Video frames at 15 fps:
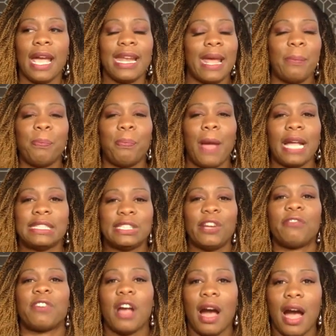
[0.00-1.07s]
And I, I
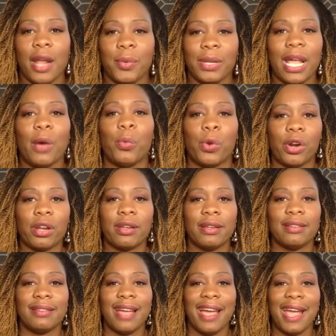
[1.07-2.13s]
serve God when I work.
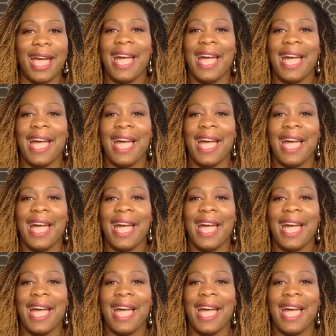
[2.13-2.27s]
I,